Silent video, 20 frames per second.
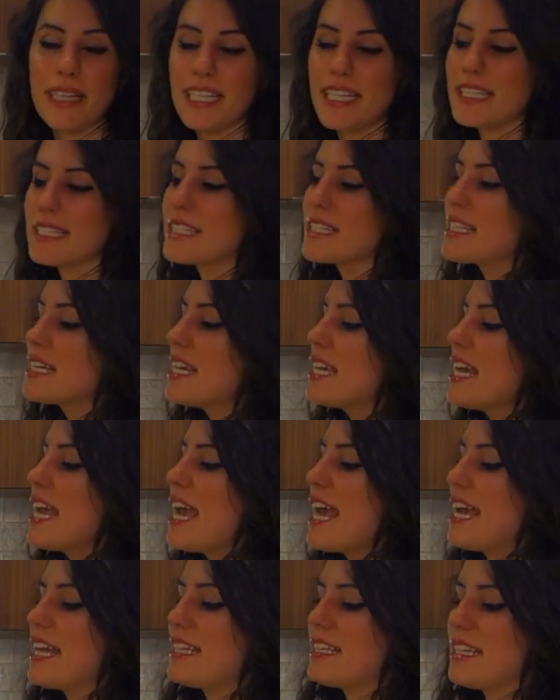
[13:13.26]
minutes.
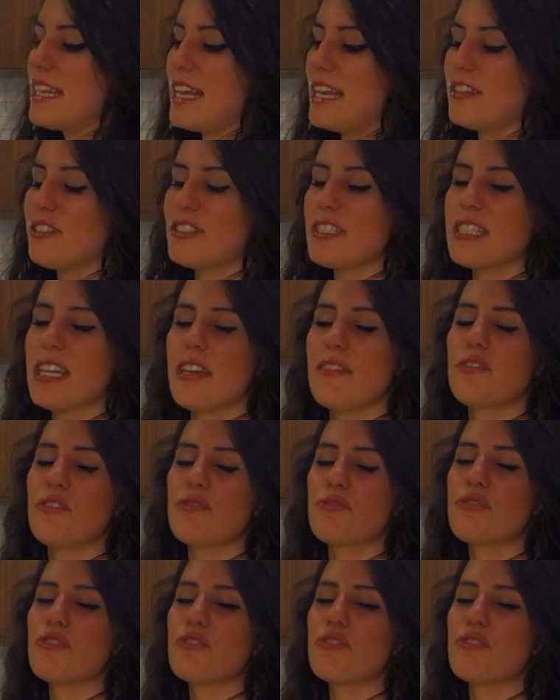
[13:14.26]
It'll save you